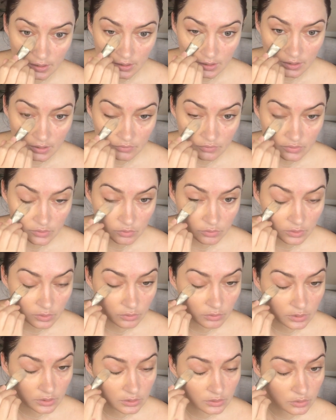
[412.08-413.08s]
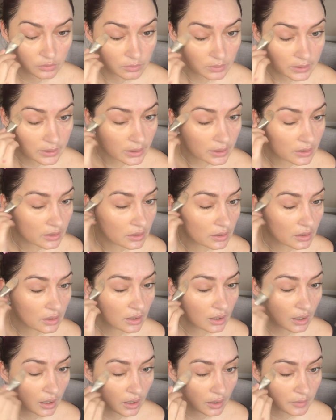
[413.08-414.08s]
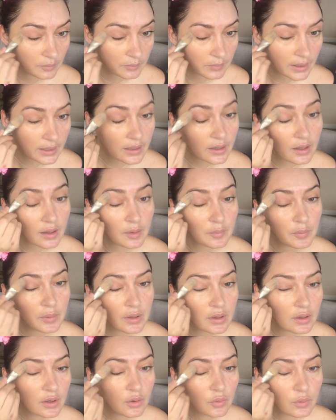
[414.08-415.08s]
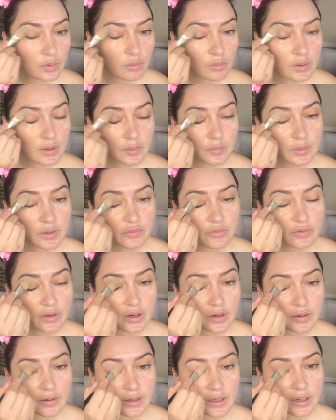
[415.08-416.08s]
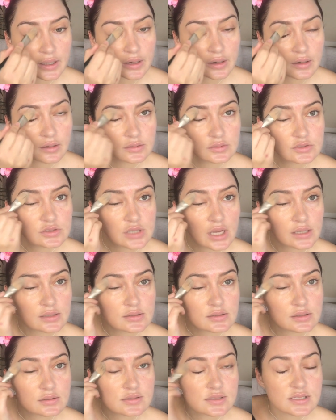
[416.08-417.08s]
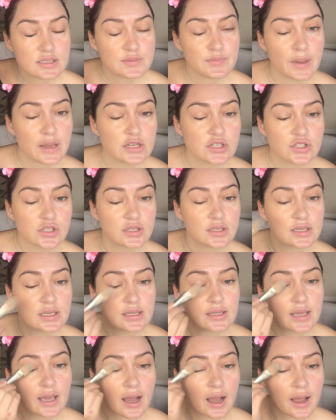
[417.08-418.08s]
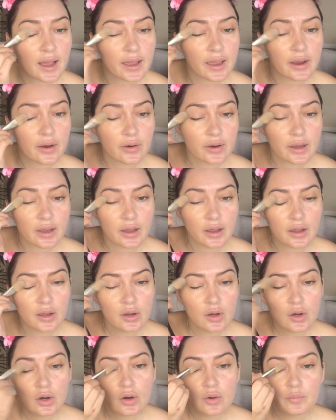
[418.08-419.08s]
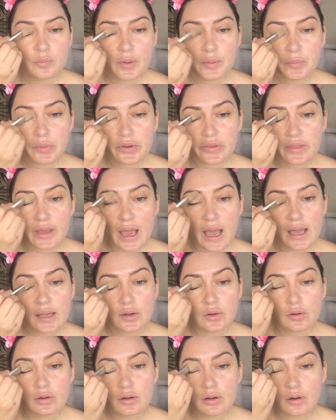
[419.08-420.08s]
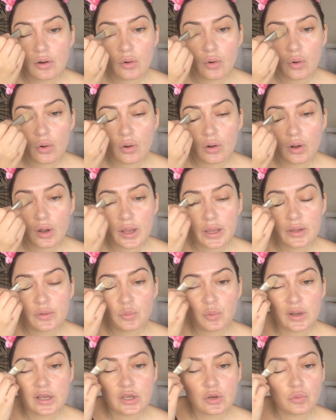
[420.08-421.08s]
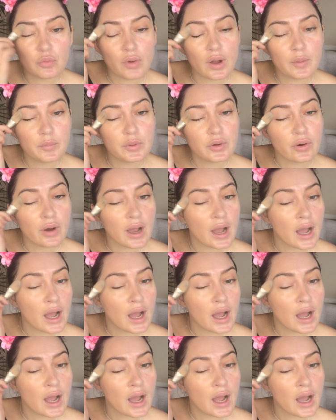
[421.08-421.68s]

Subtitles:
Even when we're doing our makeup, we want to be very gentle, especially the eye area. Remember that when you rub your